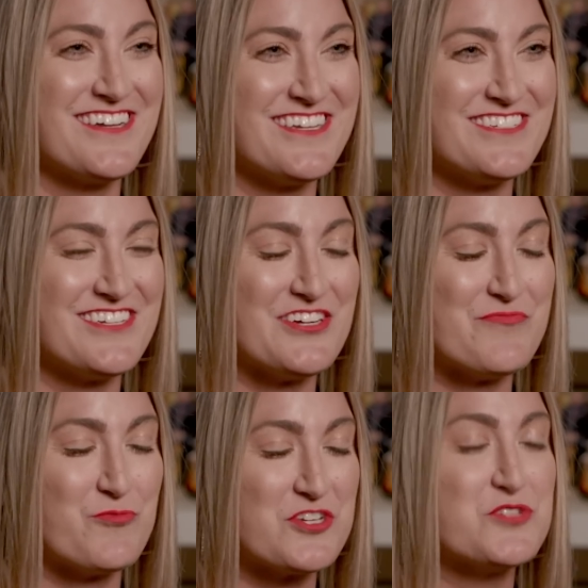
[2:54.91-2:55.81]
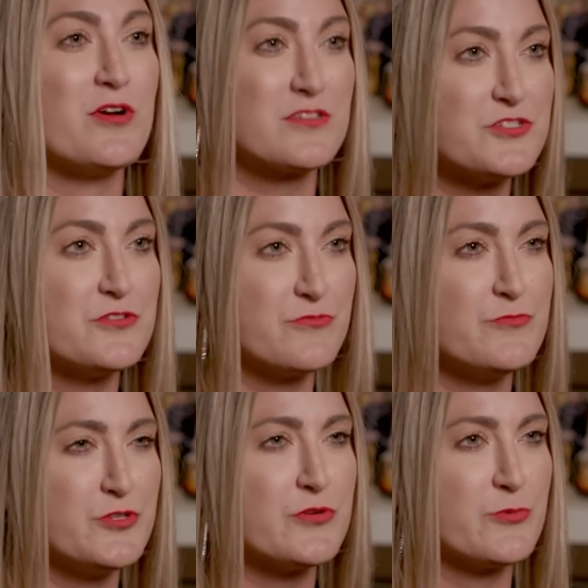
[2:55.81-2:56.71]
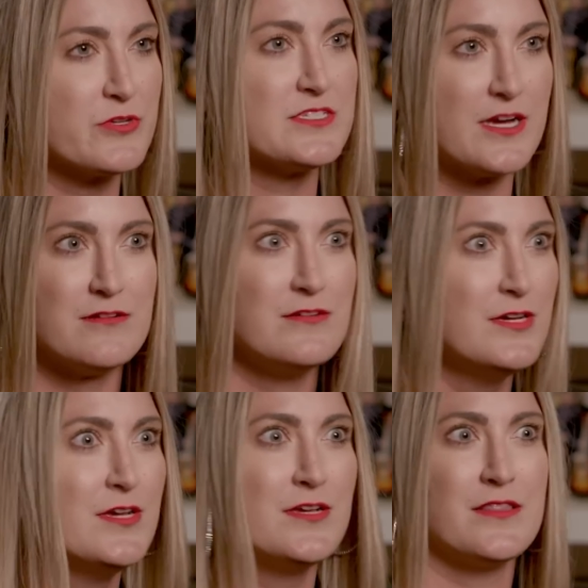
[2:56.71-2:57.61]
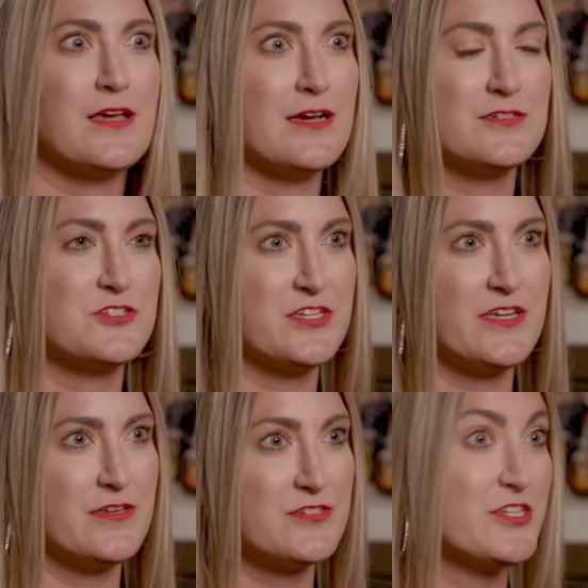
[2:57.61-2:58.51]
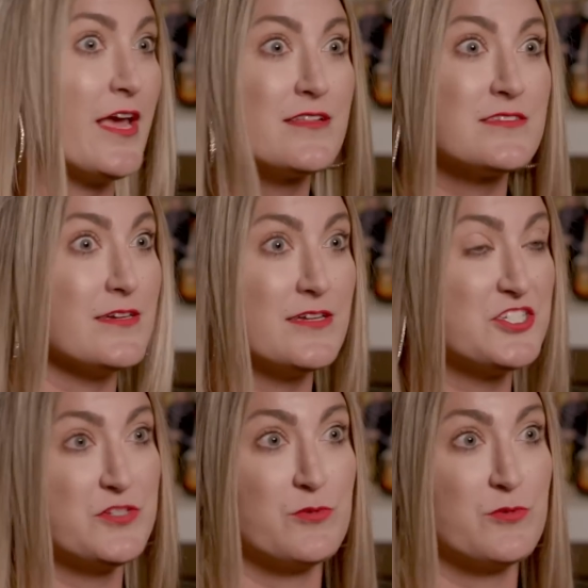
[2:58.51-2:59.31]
And um, when she walks into a room, you can really tell that she, she gets it and she